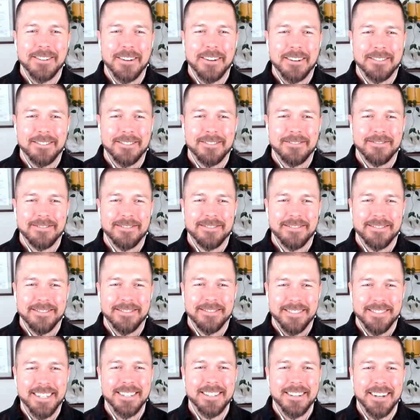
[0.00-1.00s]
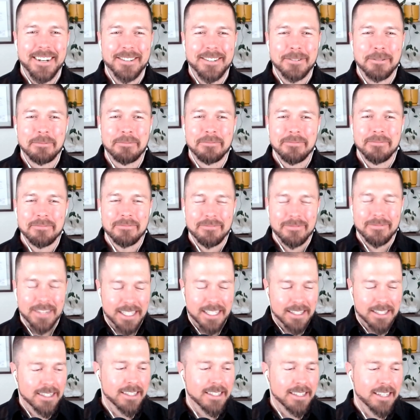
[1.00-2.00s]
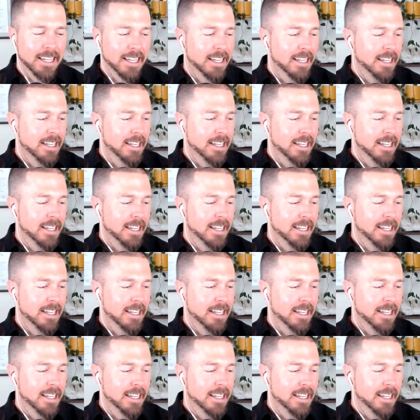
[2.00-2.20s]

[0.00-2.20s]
This is this entire uh,